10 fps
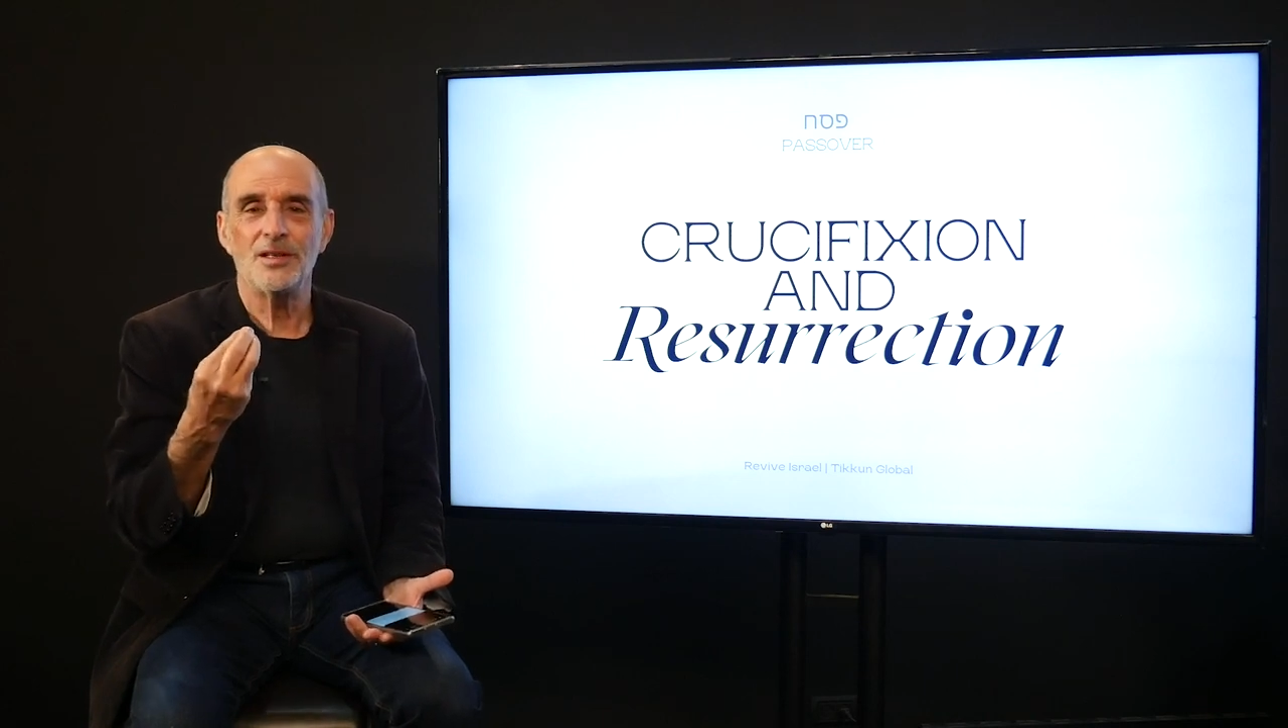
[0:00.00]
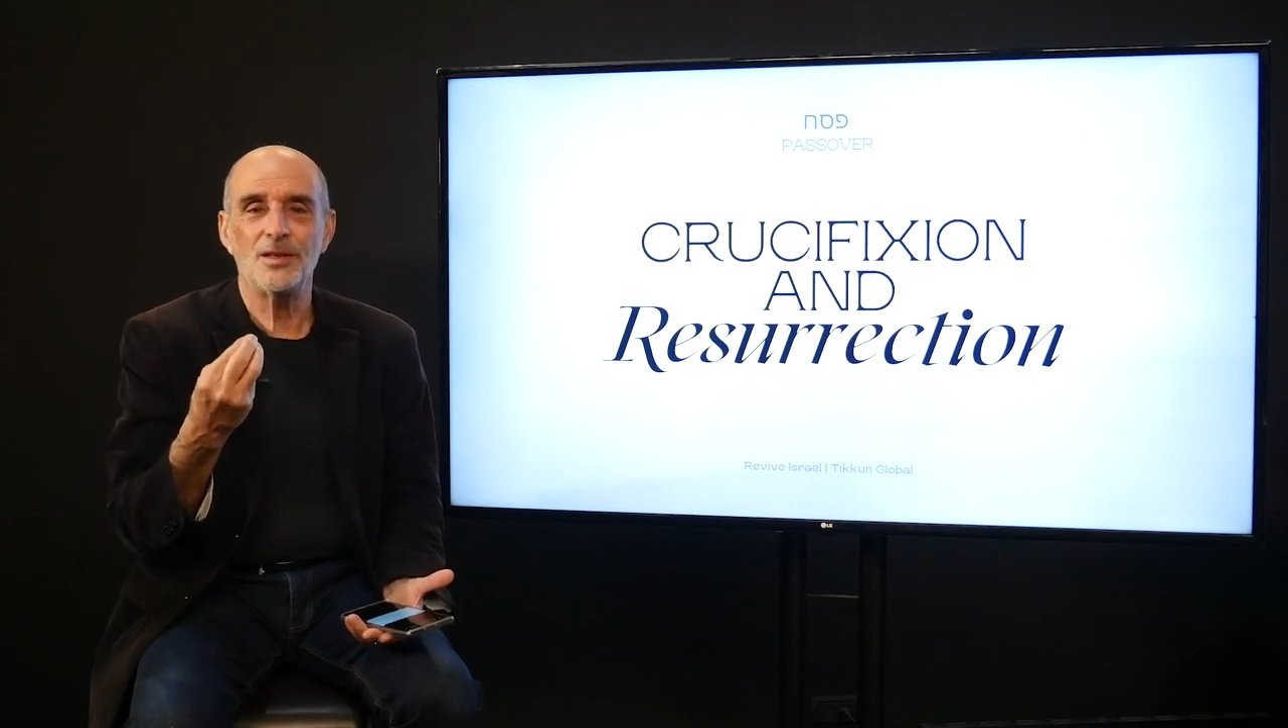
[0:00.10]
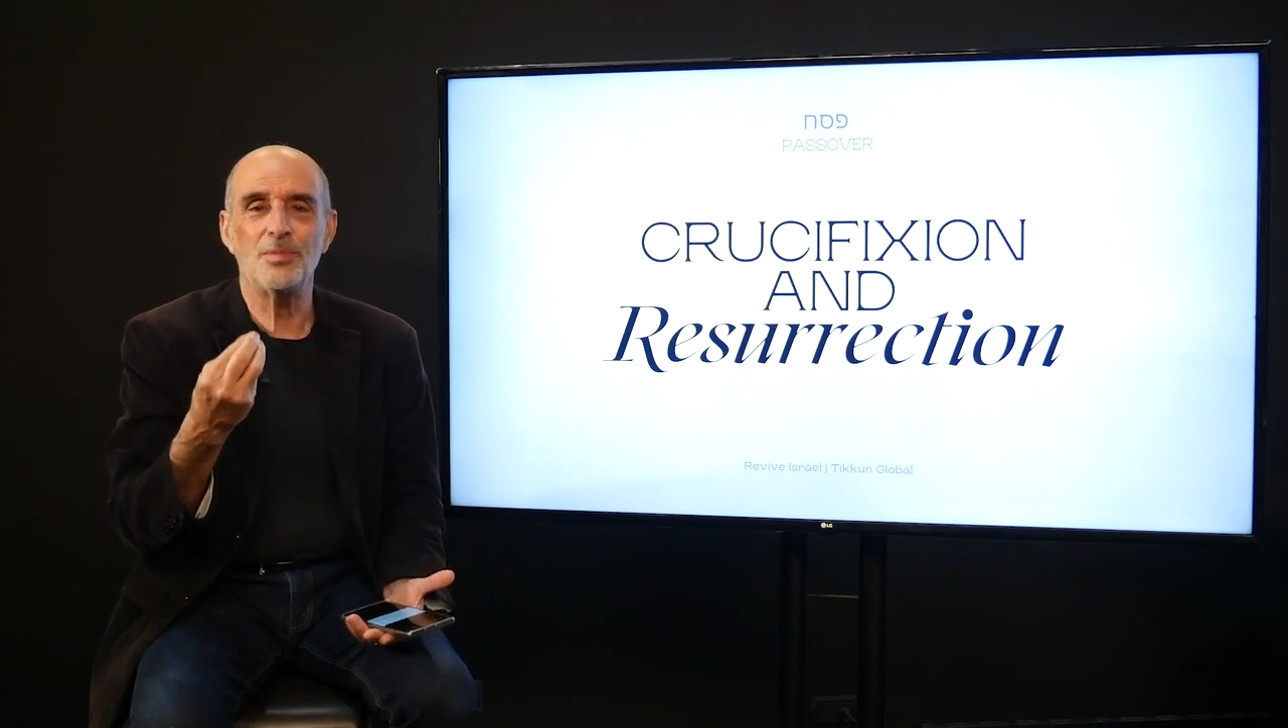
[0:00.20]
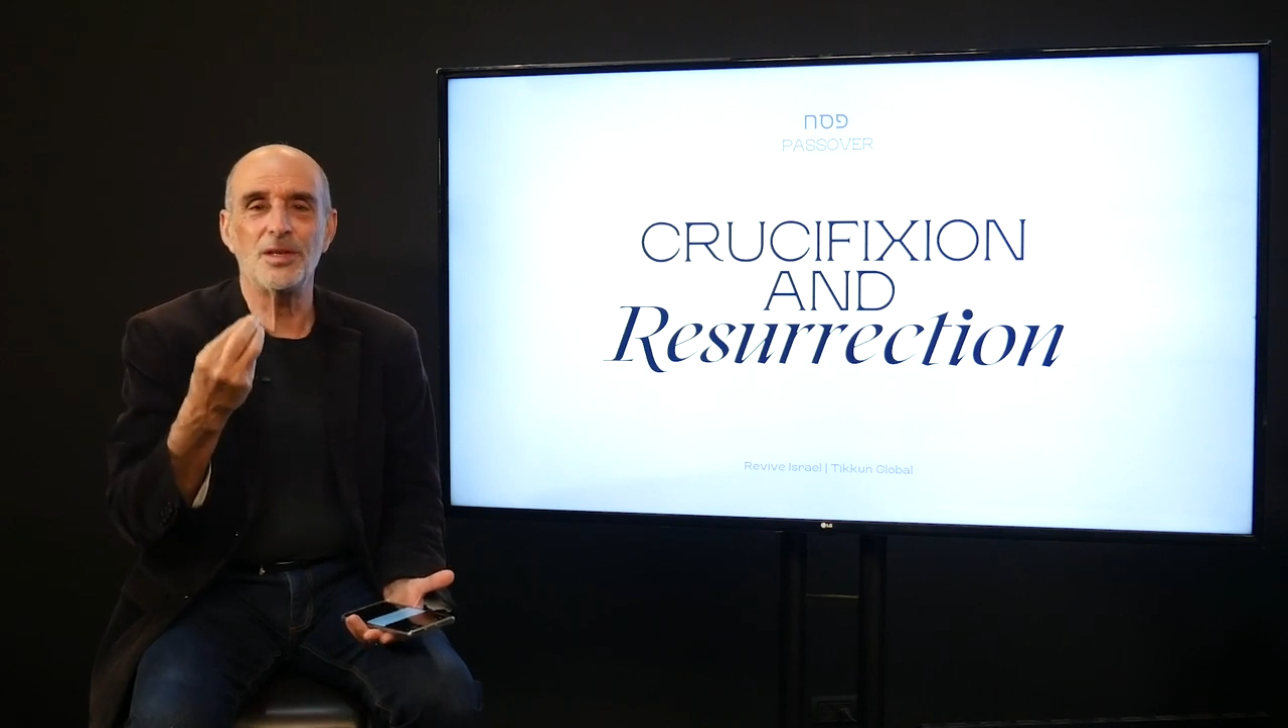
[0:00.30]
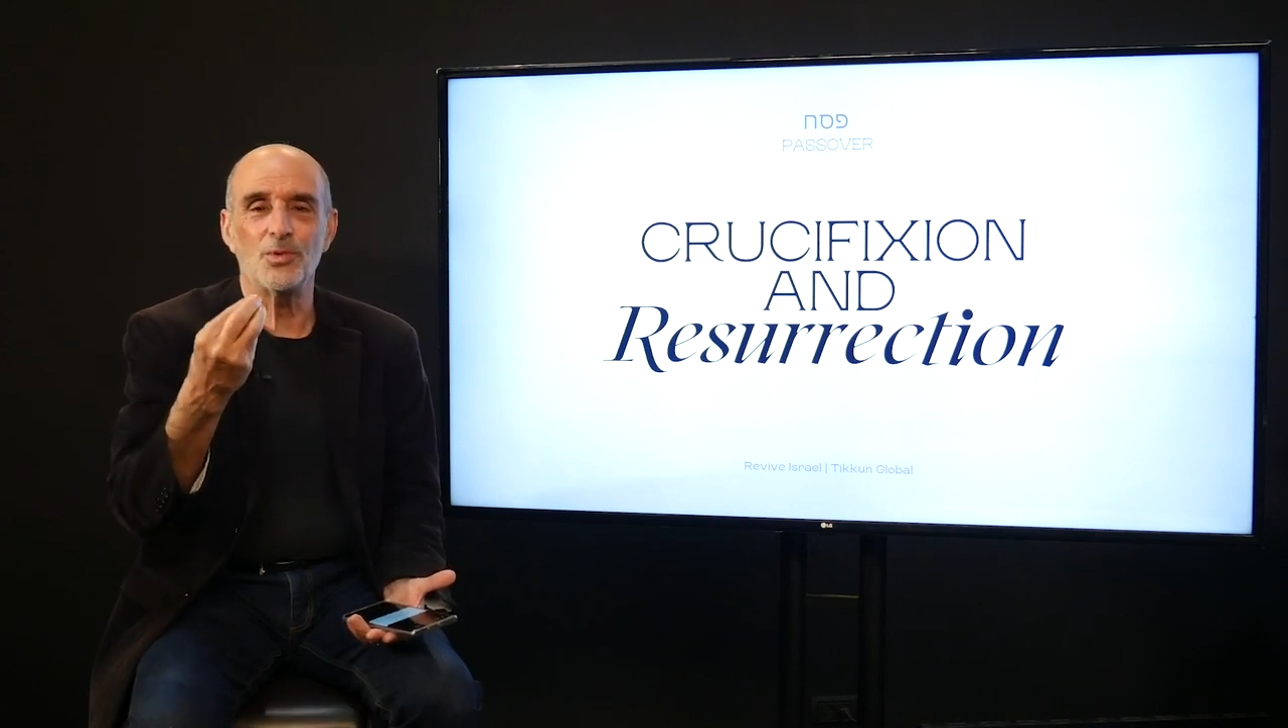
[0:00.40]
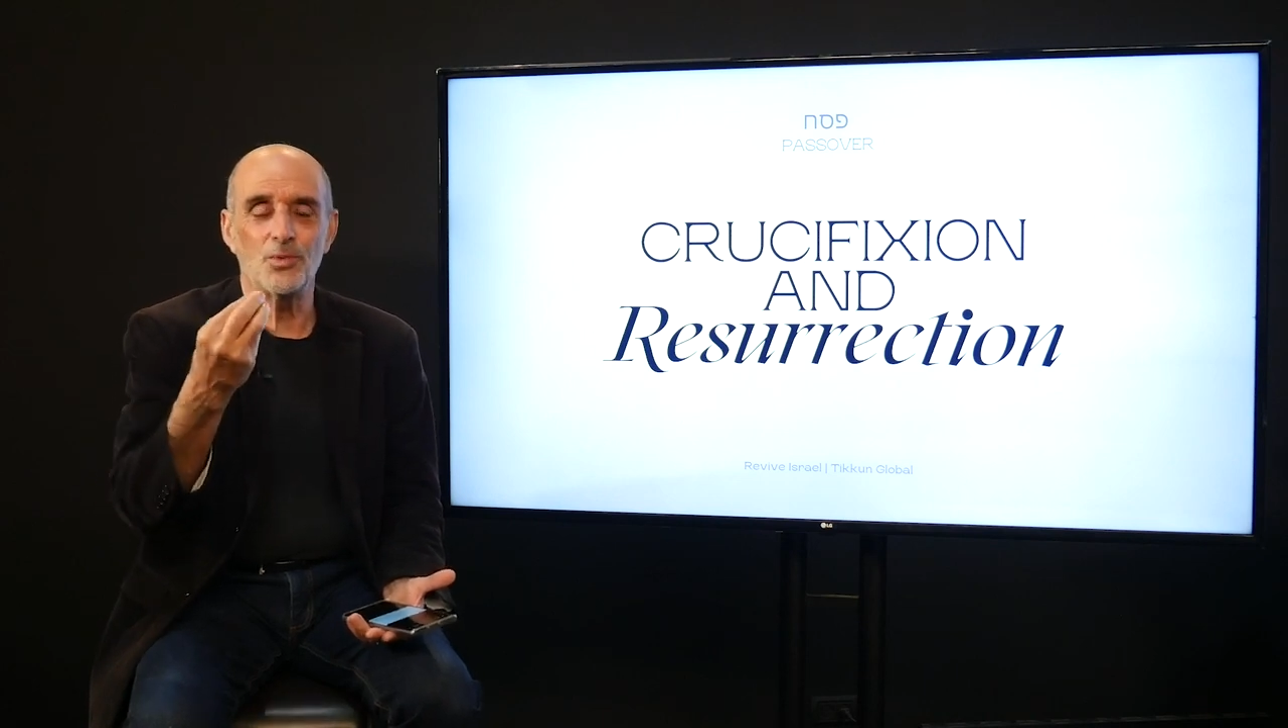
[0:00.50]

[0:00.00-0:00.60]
to be the